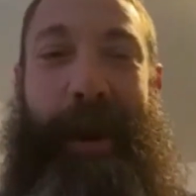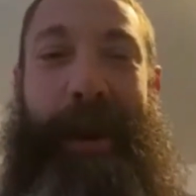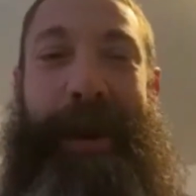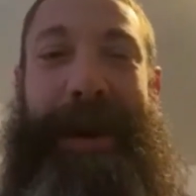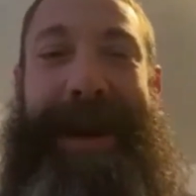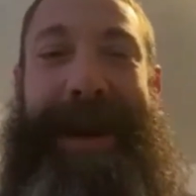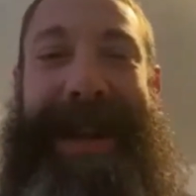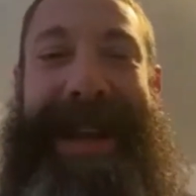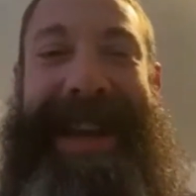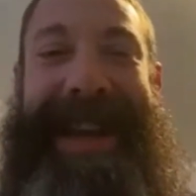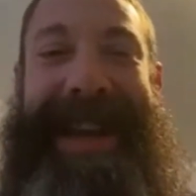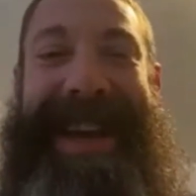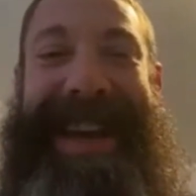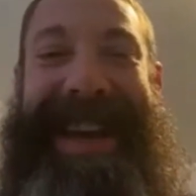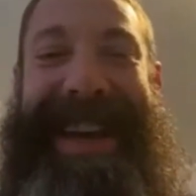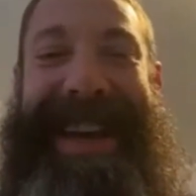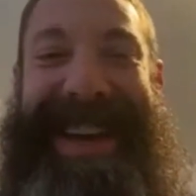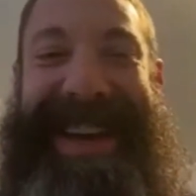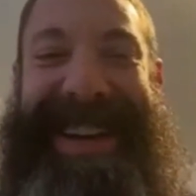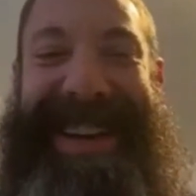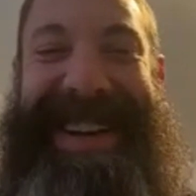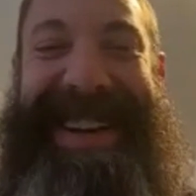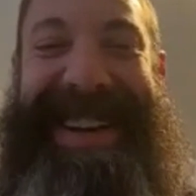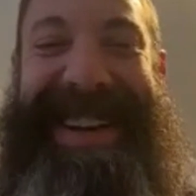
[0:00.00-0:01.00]

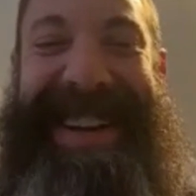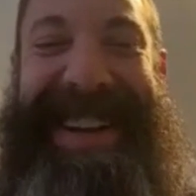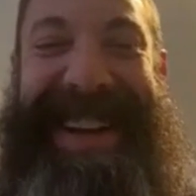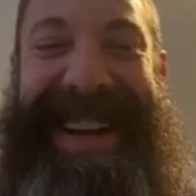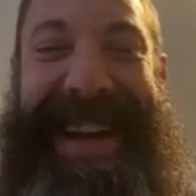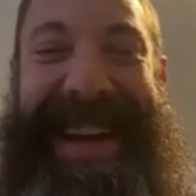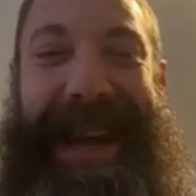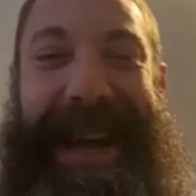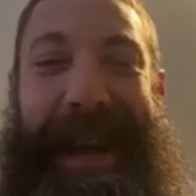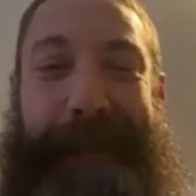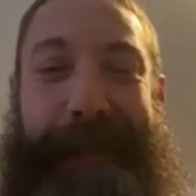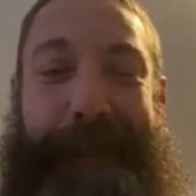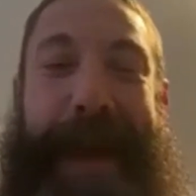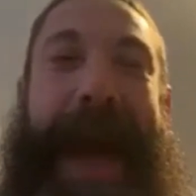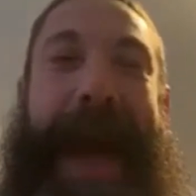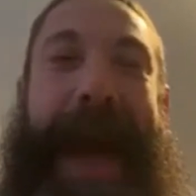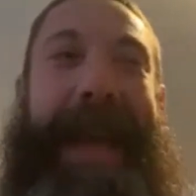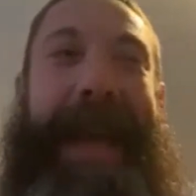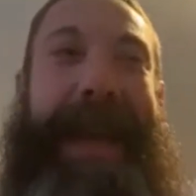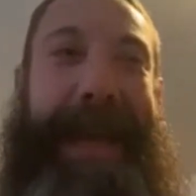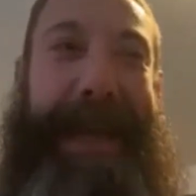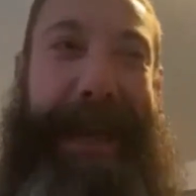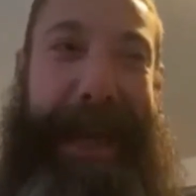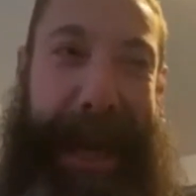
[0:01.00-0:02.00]
Courtney and
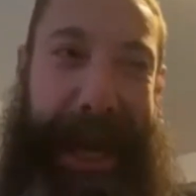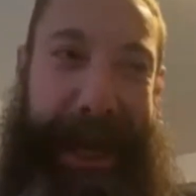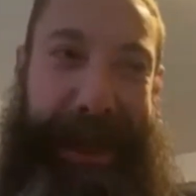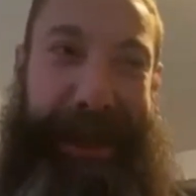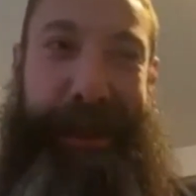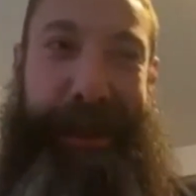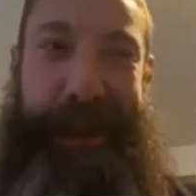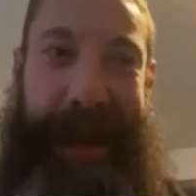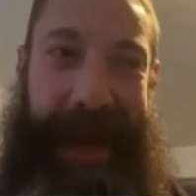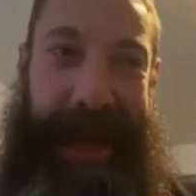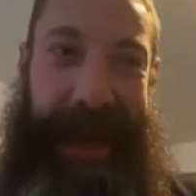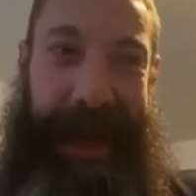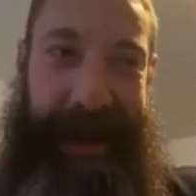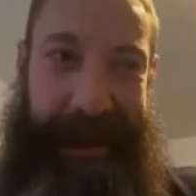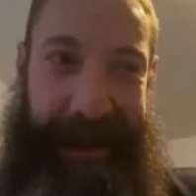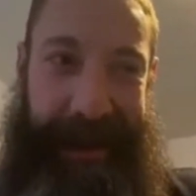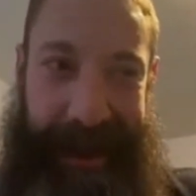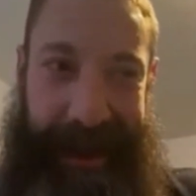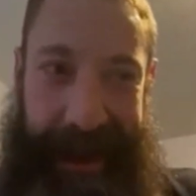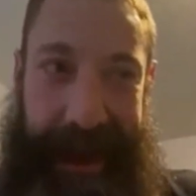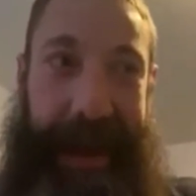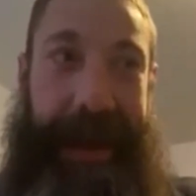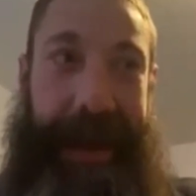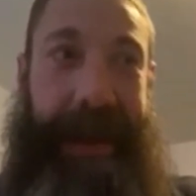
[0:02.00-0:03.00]
Maggie catch
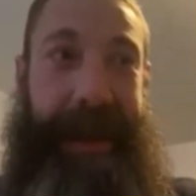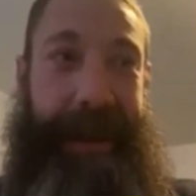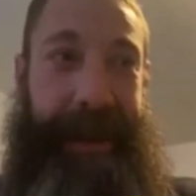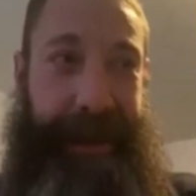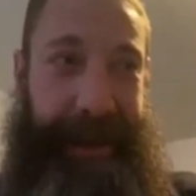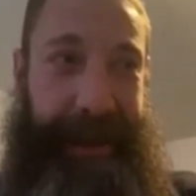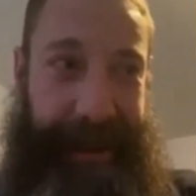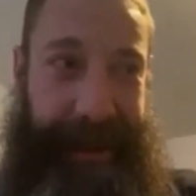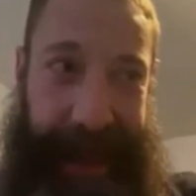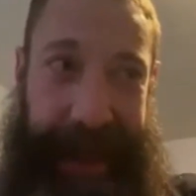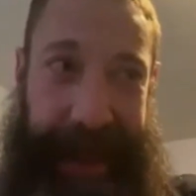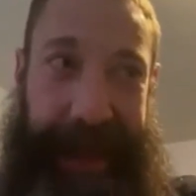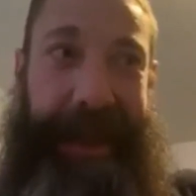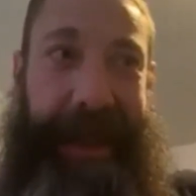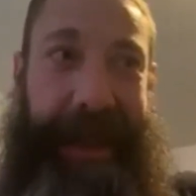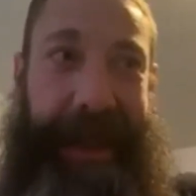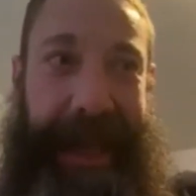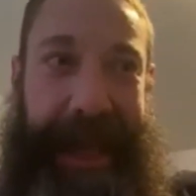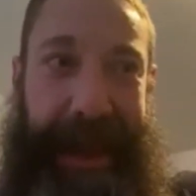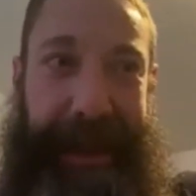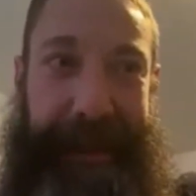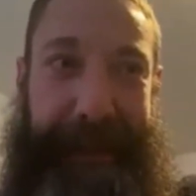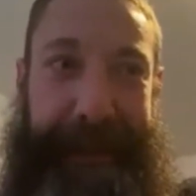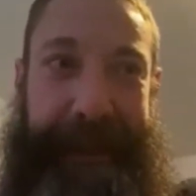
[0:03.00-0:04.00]
me. They
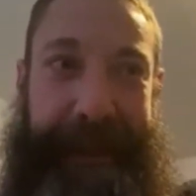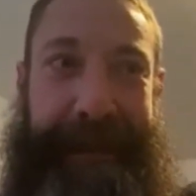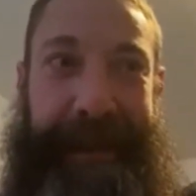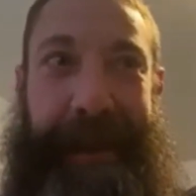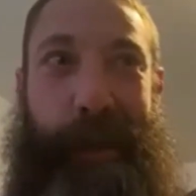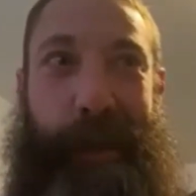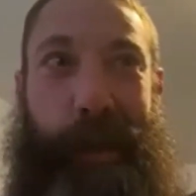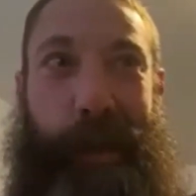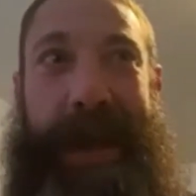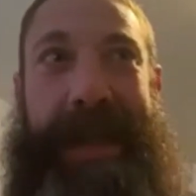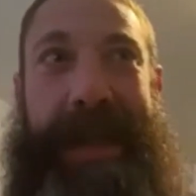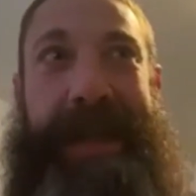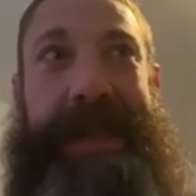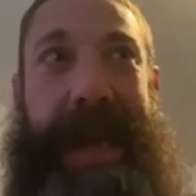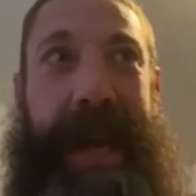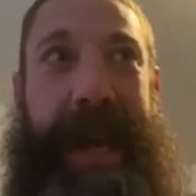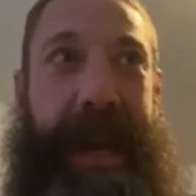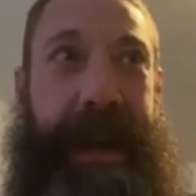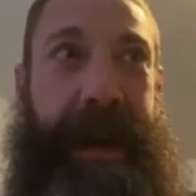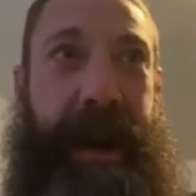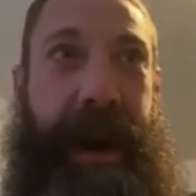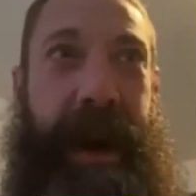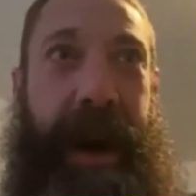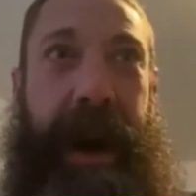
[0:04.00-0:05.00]
leave. We
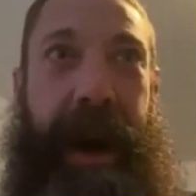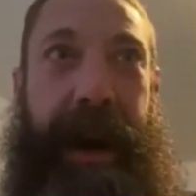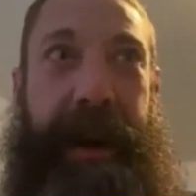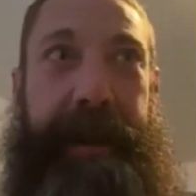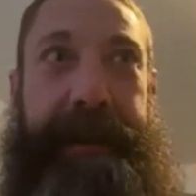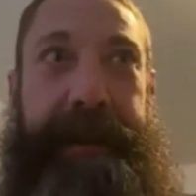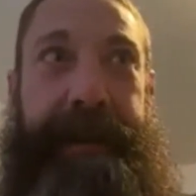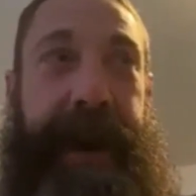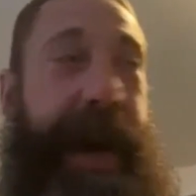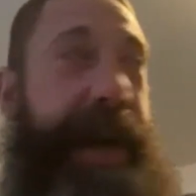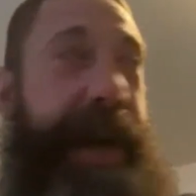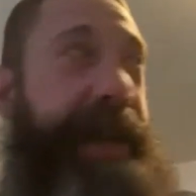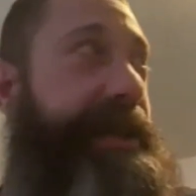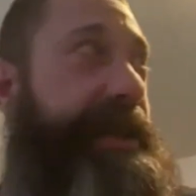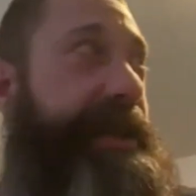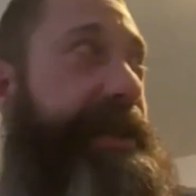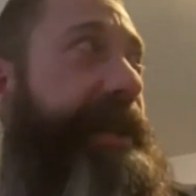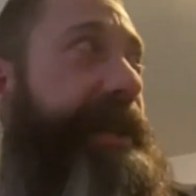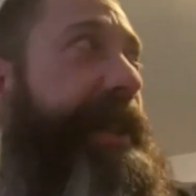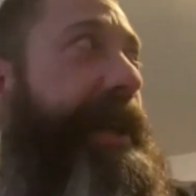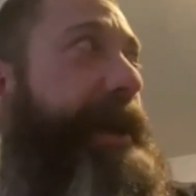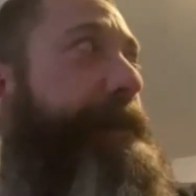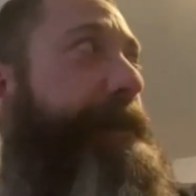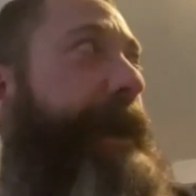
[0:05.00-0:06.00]
take off. I
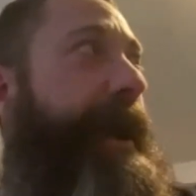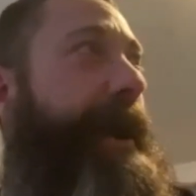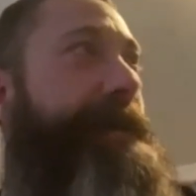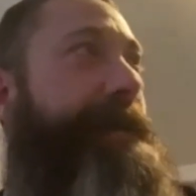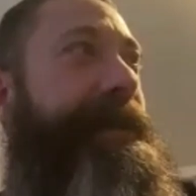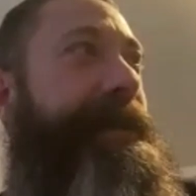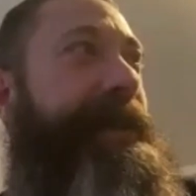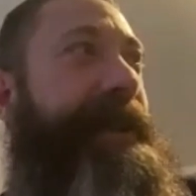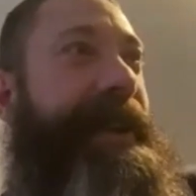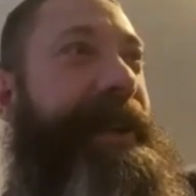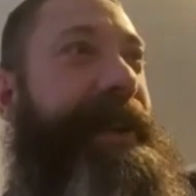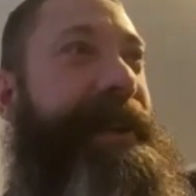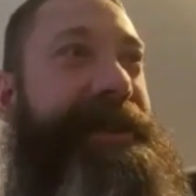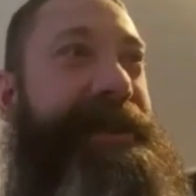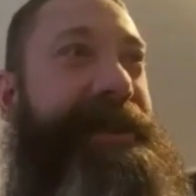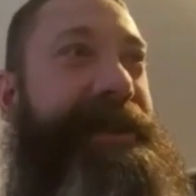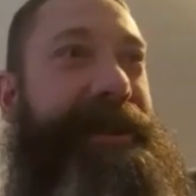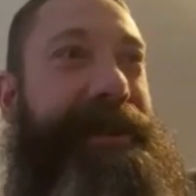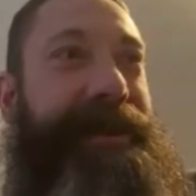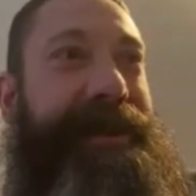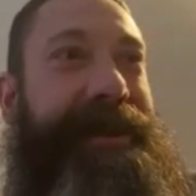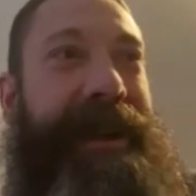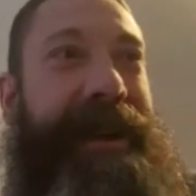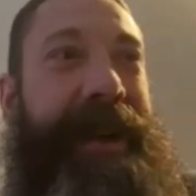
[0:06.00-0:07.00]
see them off in the
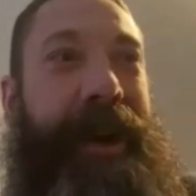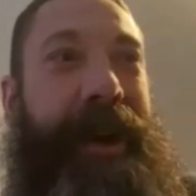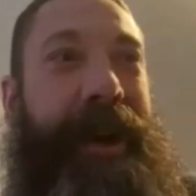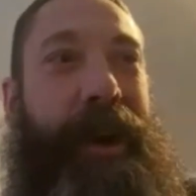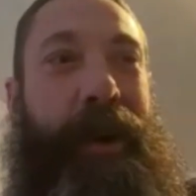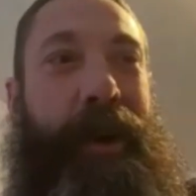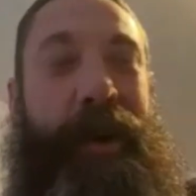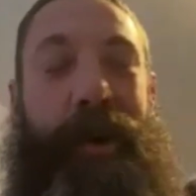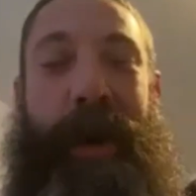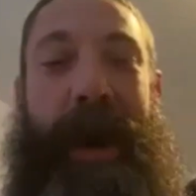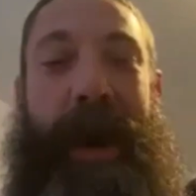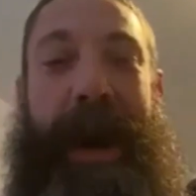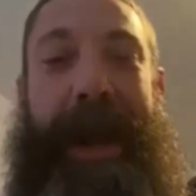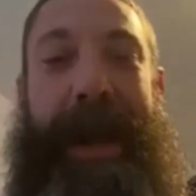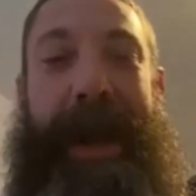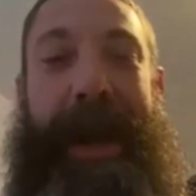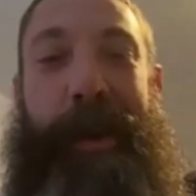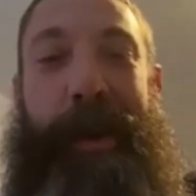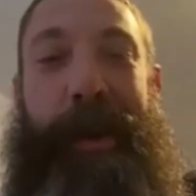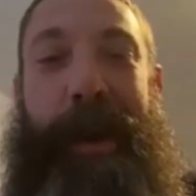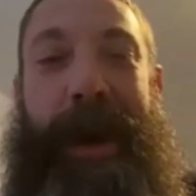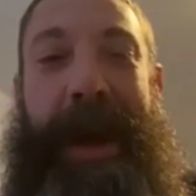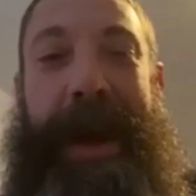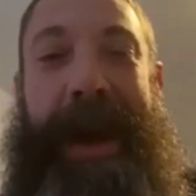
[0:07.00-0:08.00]
distance running
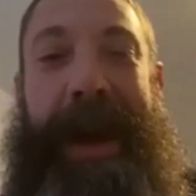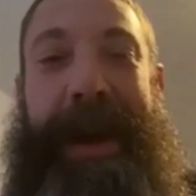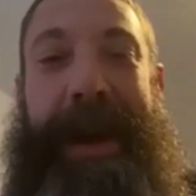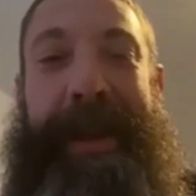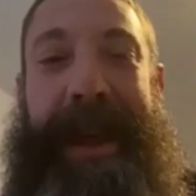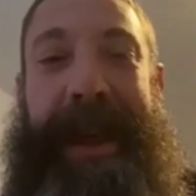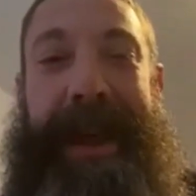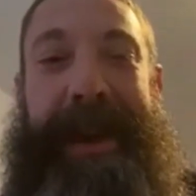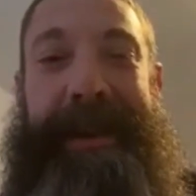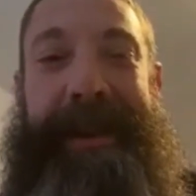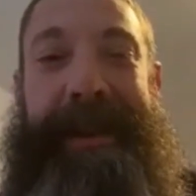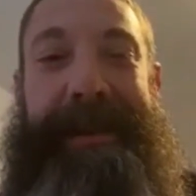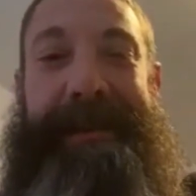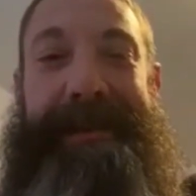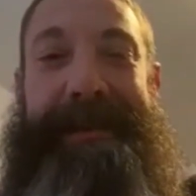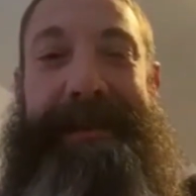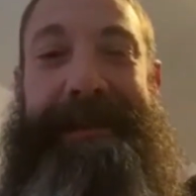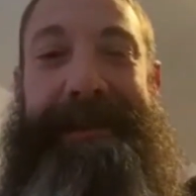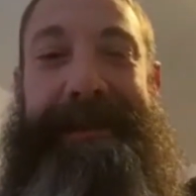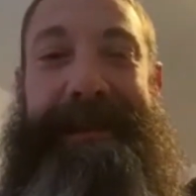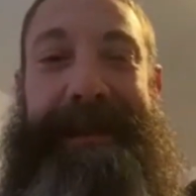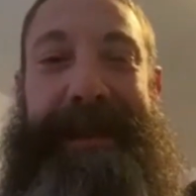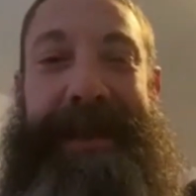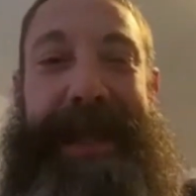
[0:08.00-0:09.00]
away like
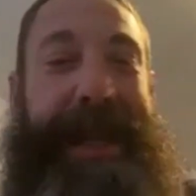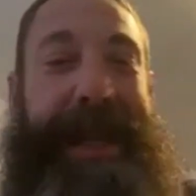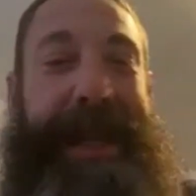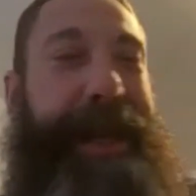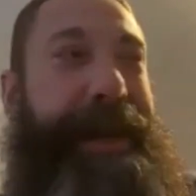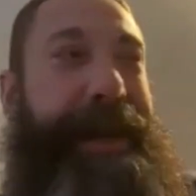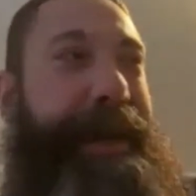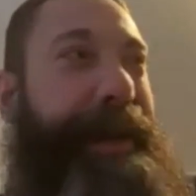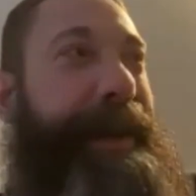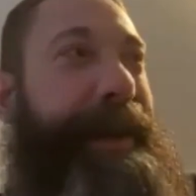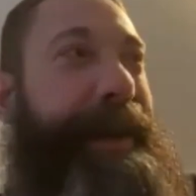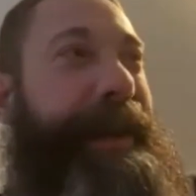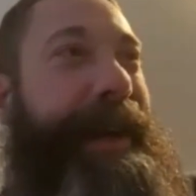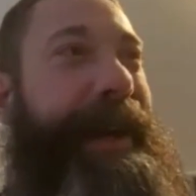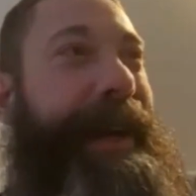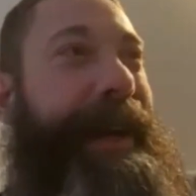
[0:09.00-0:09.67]
deer.